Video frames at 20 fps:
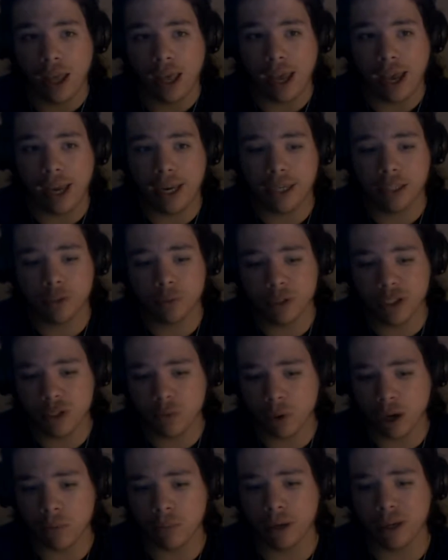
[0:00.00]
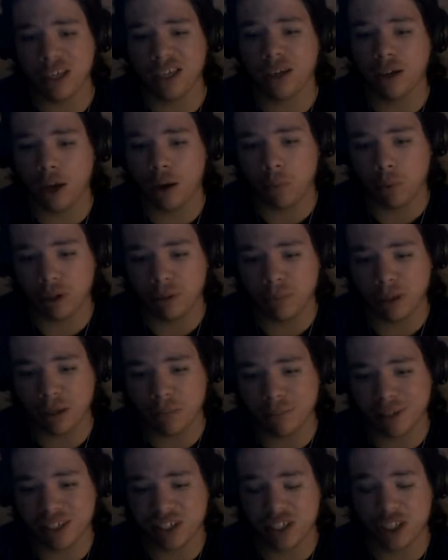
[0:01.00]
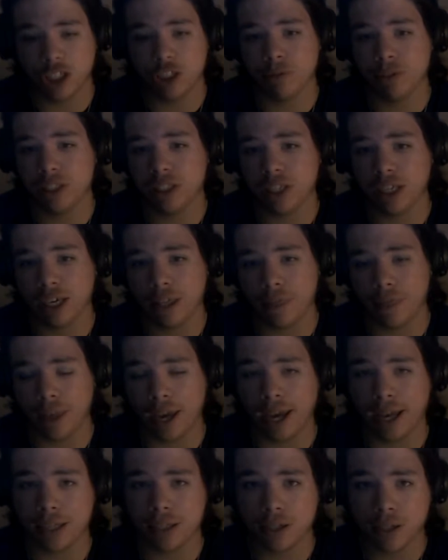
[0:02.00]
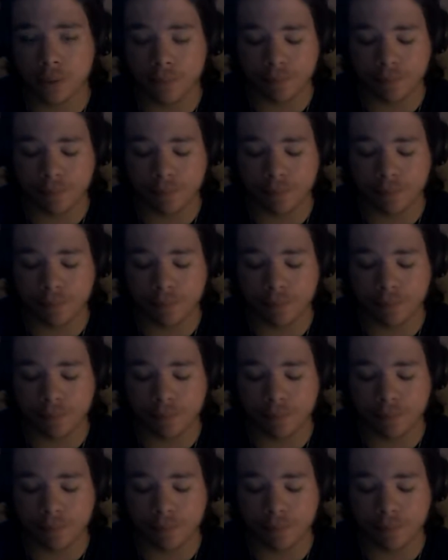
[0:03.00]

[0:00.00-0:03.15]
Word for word: And the reason why I want to I want to make my series like that